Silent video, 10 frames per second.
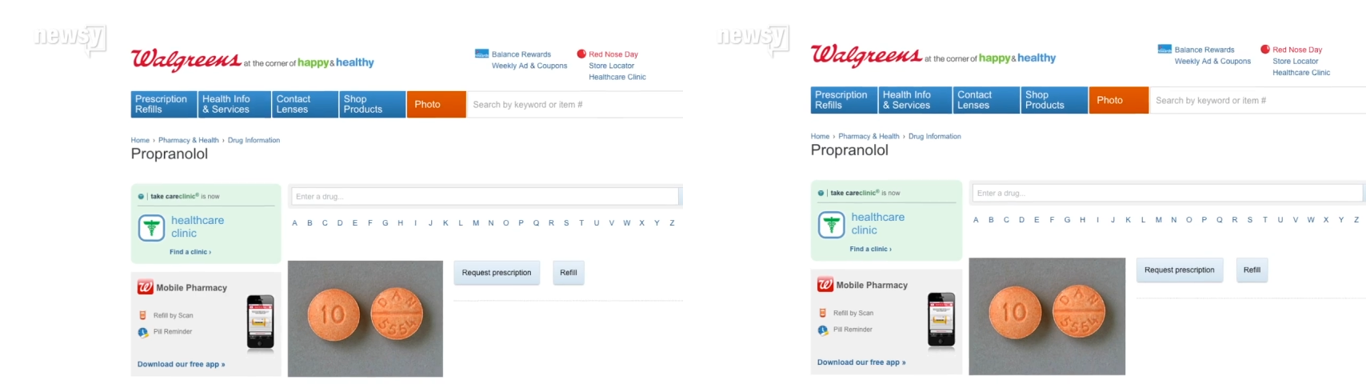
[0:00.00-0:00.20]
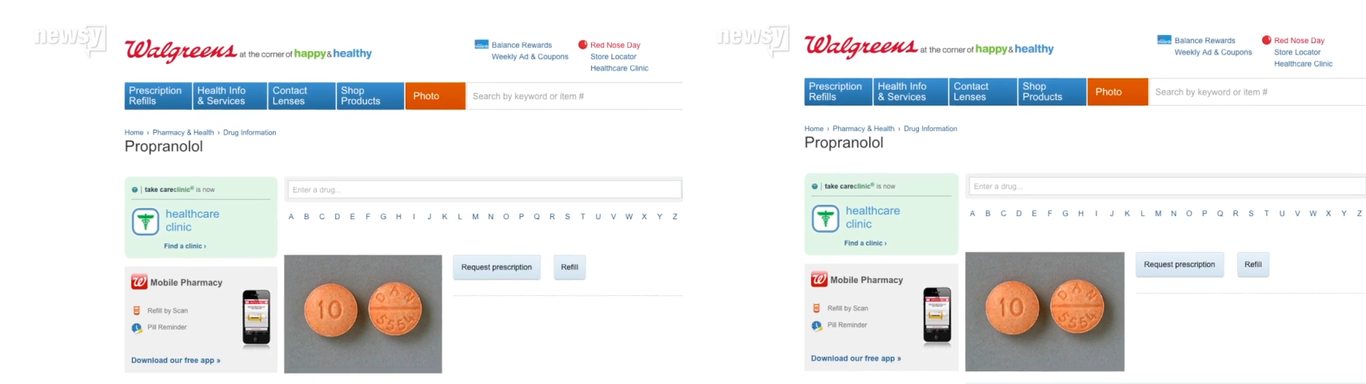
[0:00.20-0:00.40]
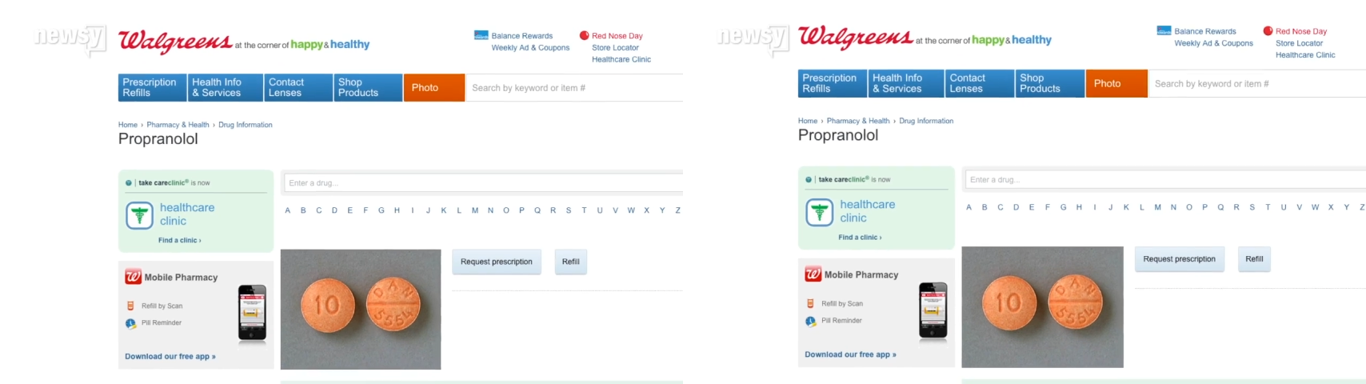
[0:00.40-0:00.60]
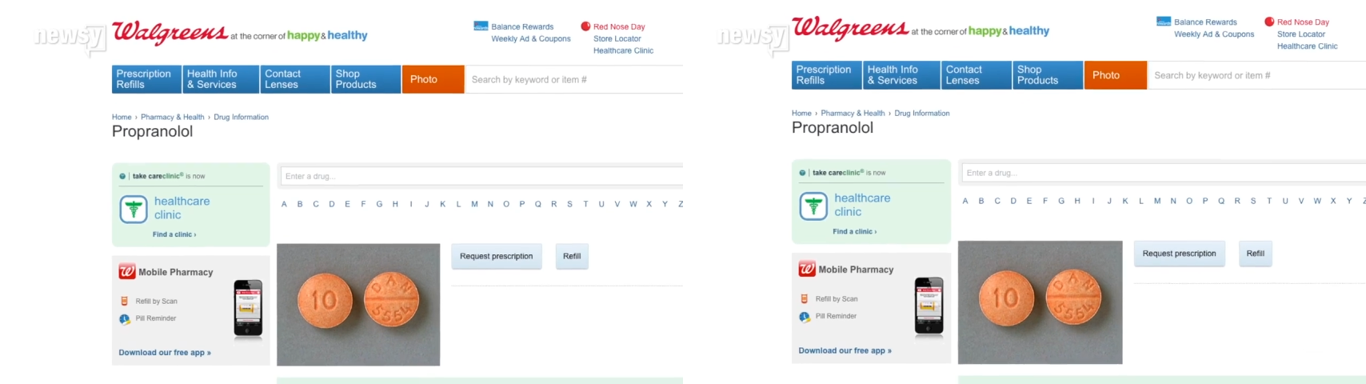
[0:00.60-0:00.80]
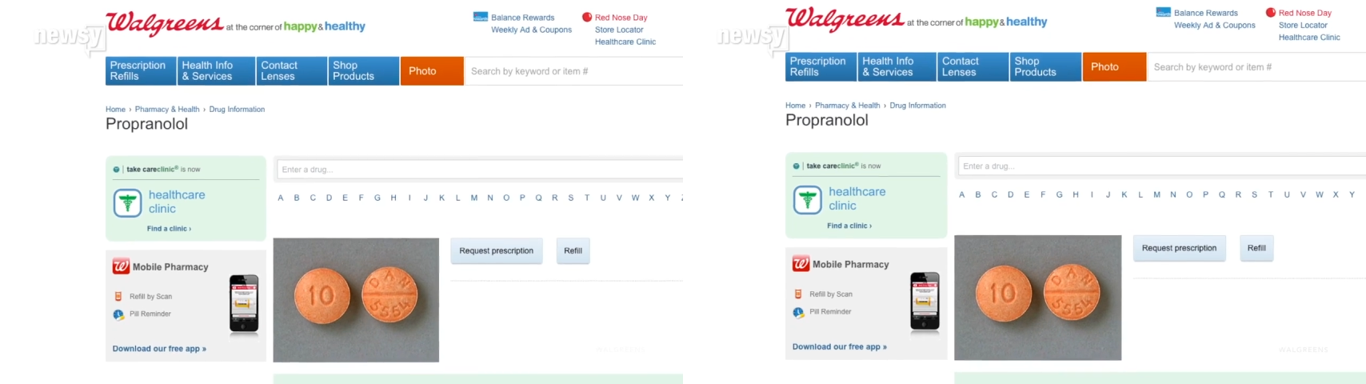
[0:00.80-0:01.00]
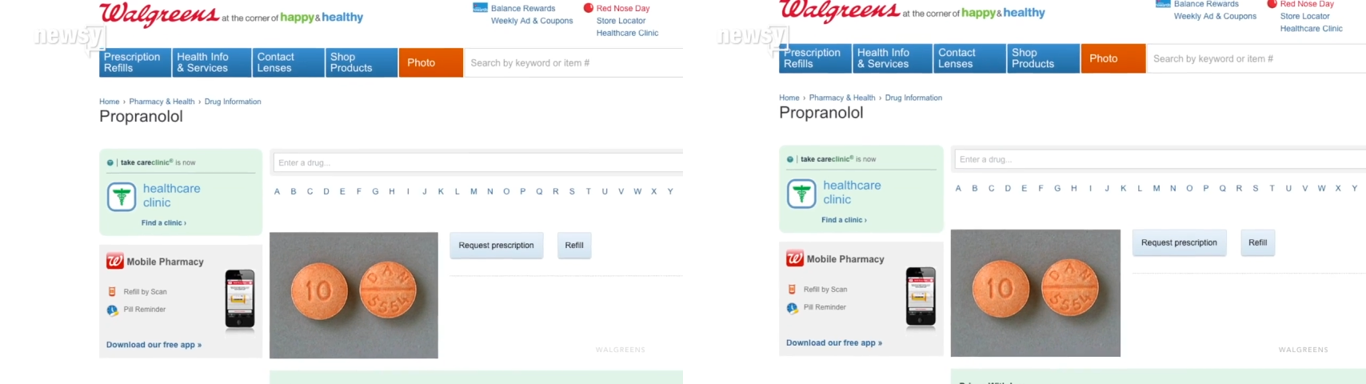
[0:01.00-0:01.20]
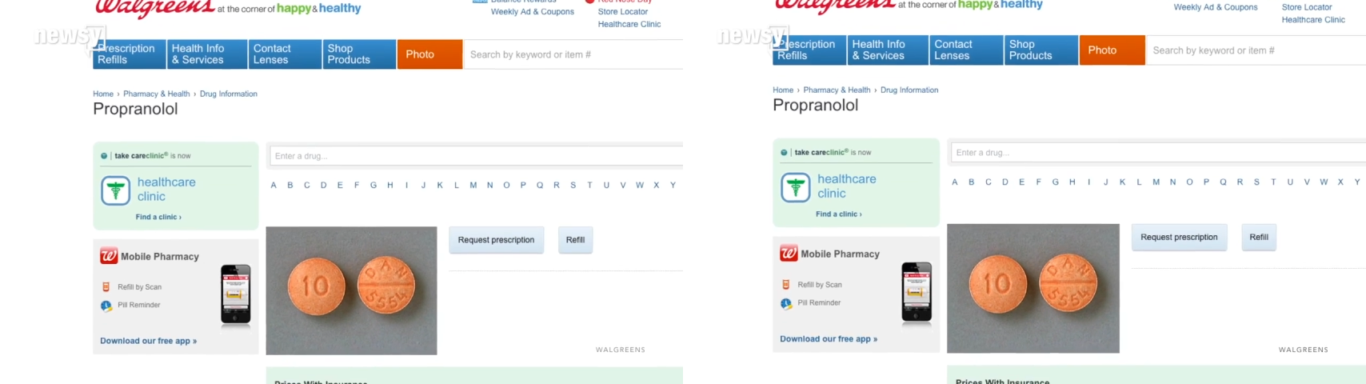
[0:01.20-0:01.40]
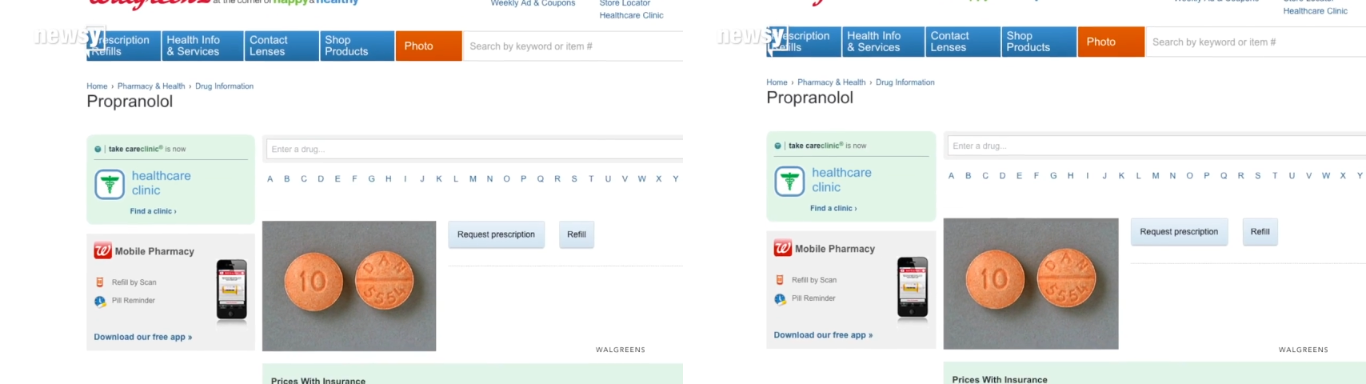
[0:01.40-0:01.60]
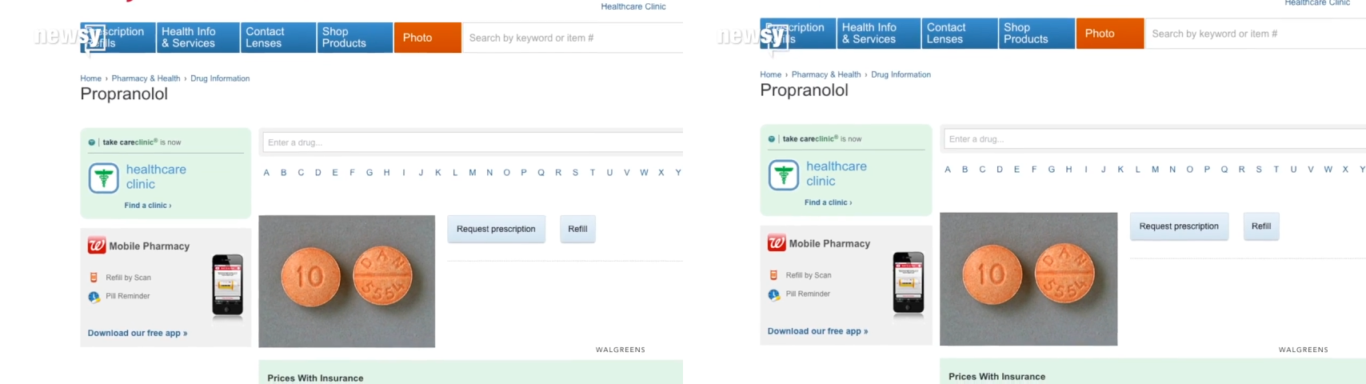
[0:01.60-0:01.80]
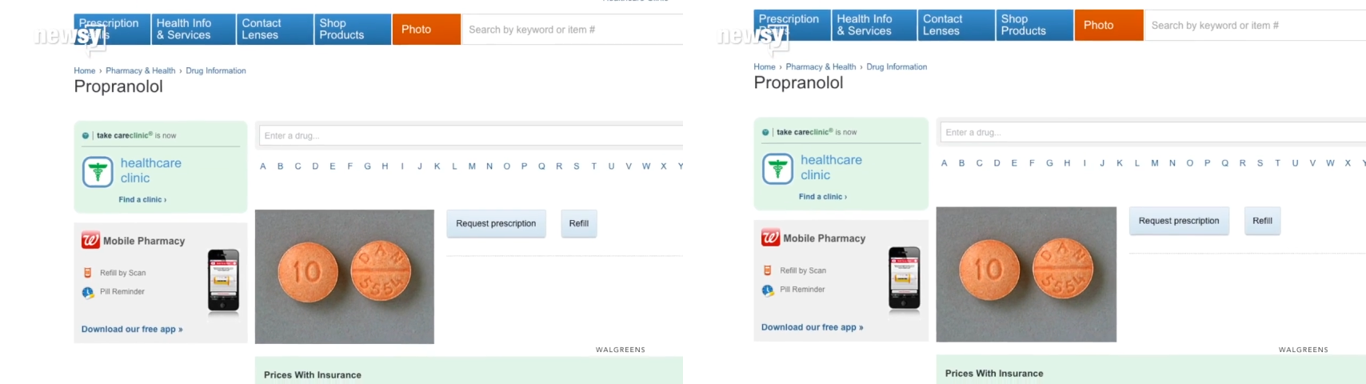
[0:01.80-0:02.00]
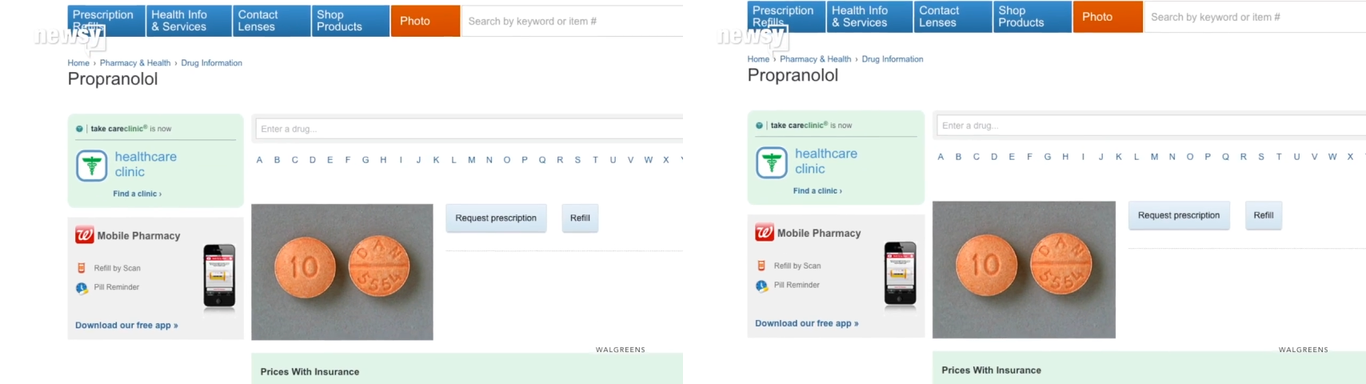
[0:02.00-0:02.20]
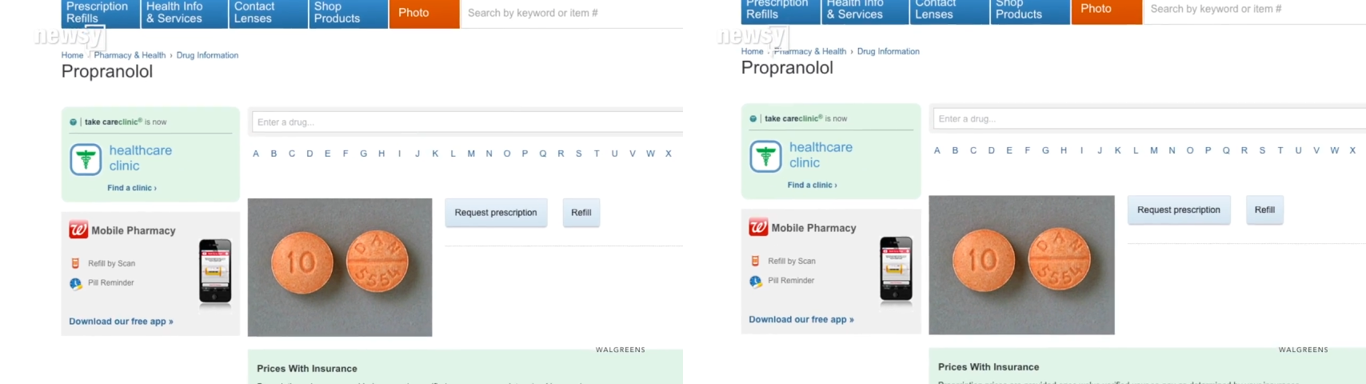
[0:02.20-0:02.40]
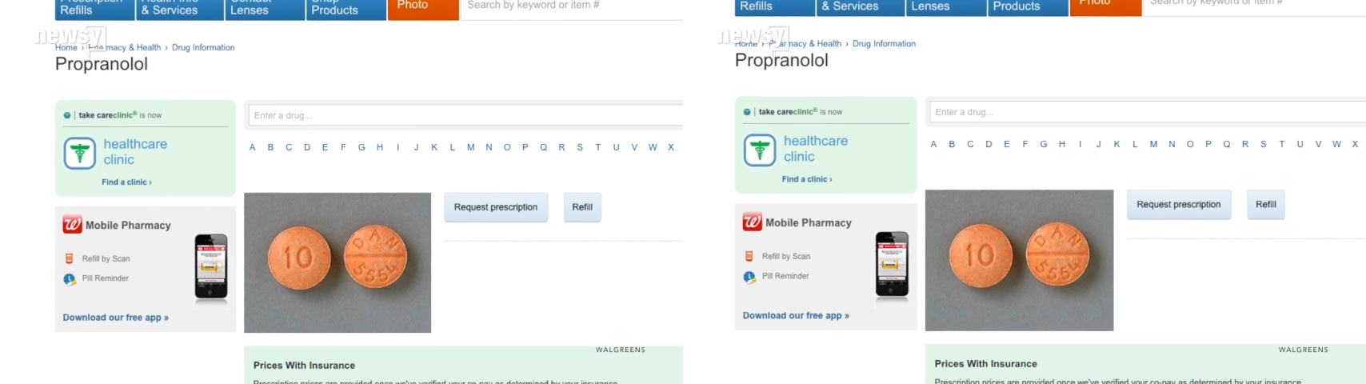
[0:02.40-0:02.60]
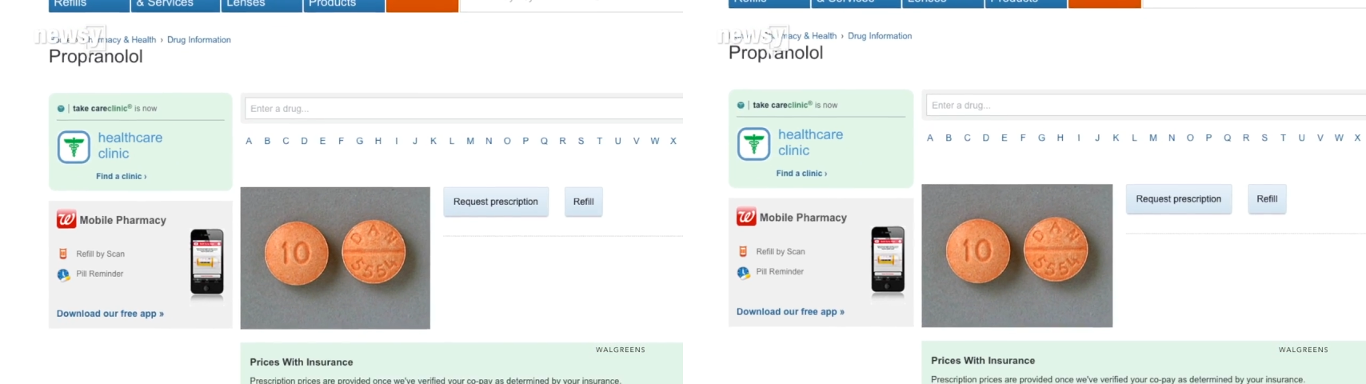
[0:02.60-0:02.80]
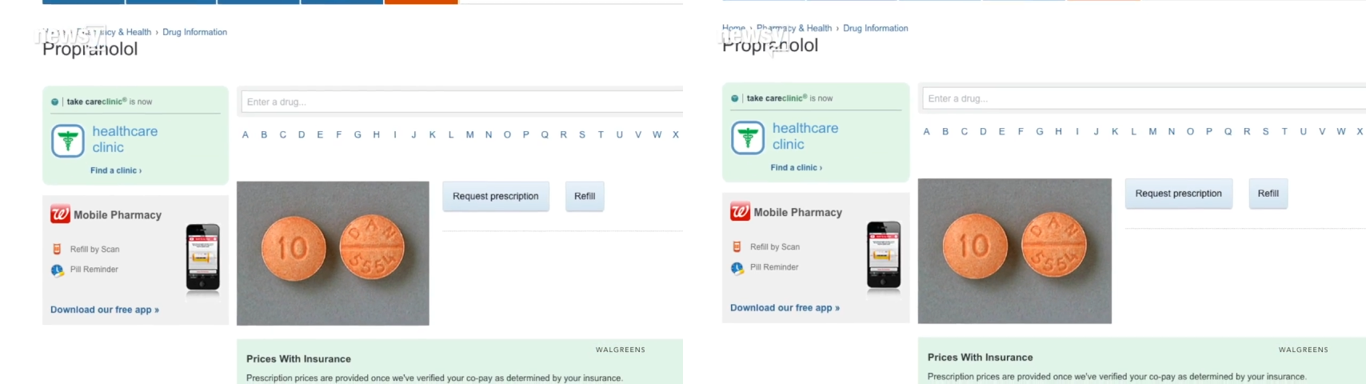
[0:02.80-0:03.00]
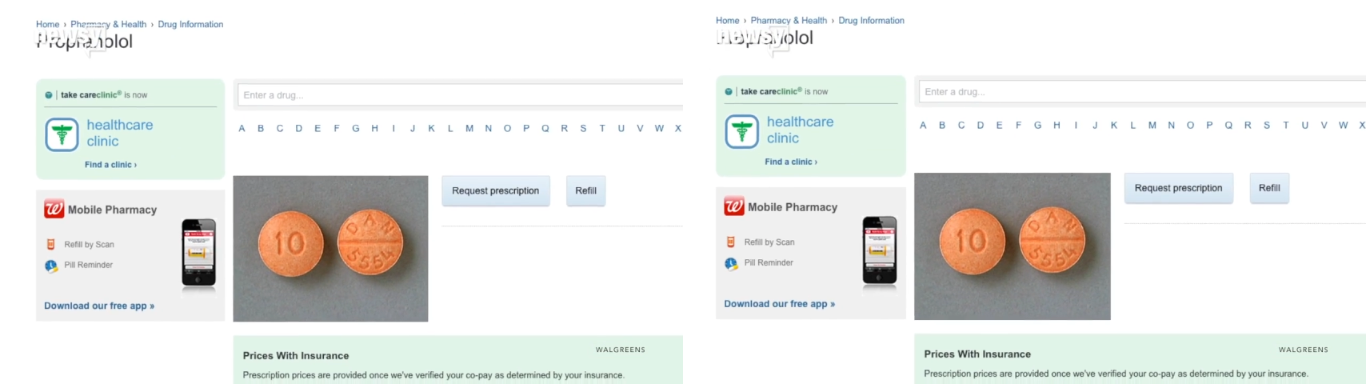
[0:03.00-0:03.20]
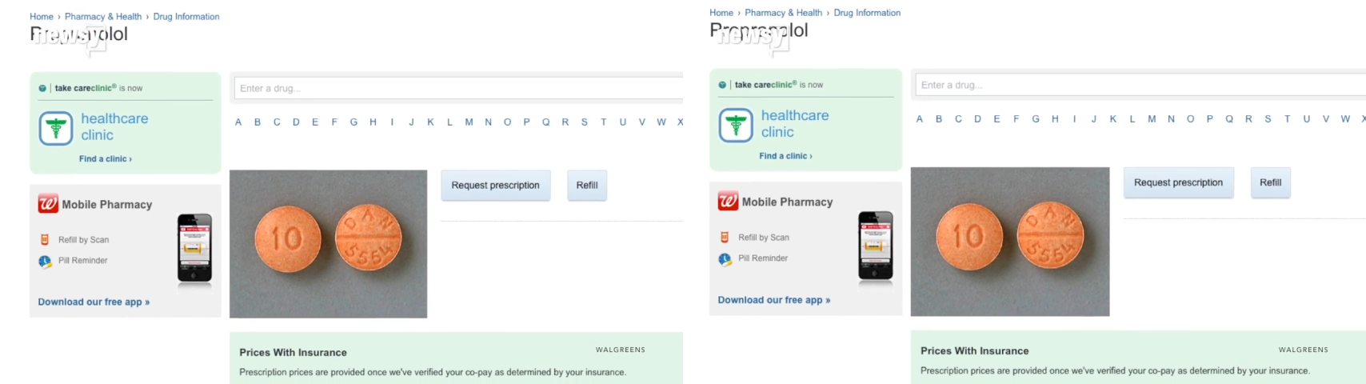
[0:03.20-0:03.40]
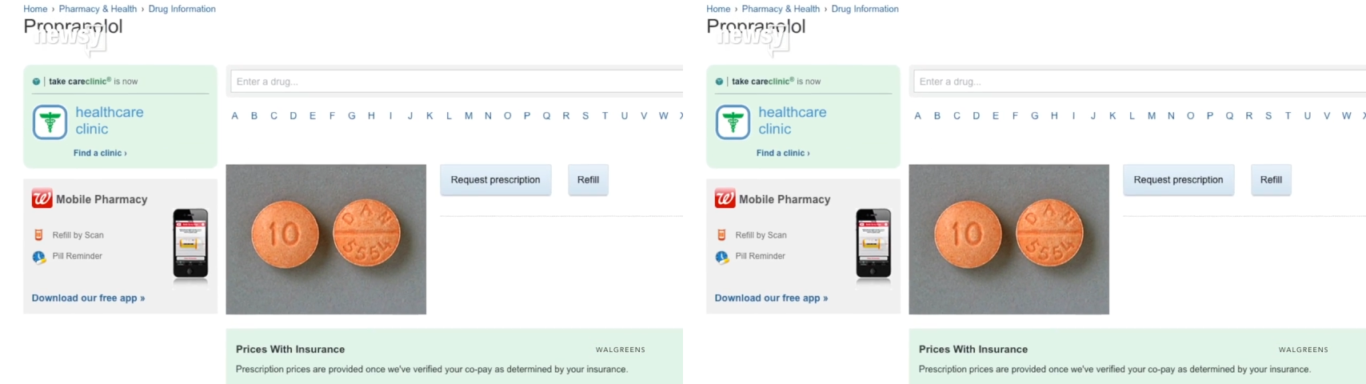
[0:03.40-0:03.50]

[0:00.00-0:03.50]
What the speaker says: (no speaker visible)